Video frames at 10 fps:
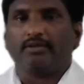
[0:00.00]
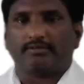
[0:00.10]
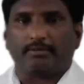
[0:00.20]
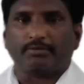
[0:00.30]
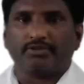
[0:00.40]

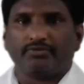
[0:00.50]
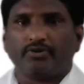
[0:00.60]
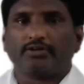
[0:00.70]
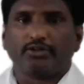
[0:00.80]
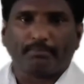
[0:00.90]
Suppose if you
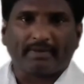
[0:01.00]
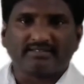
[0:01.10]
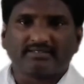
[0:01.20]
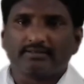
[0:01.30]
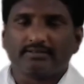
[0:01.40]
want the
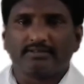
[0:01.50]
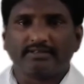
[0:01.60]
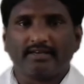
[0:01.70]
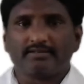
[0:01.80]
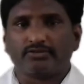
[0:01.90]
person
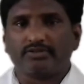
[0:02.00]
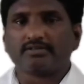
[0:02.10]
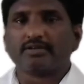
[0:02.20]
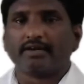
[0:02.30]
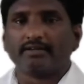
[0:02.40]
details,
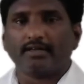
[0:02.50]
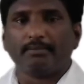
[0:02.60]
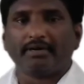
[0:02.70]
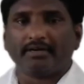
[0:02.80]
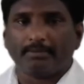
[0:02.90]
just write the
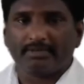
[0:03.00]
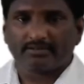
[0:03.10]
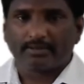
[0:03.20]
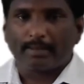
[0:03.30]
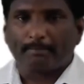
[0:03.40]
element name
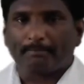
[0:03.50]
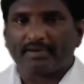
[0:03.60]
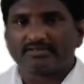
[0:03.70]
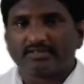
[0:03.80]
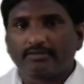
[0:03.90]
is
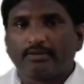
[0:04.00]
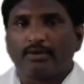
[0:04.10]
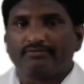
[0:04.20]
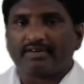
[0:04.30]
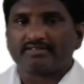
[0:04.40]
person,
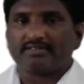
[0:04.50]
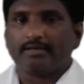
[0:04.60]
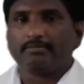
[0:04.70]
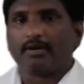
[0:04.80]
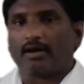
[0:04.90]
first
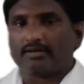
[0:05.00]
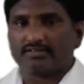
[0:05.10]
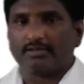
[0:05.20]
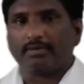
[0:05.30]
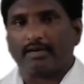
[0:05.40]
name, last
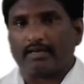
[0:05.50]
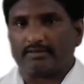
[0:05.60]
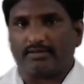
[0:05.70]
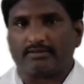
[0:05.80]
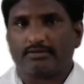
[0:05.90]
name, like
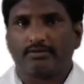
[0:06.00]
that.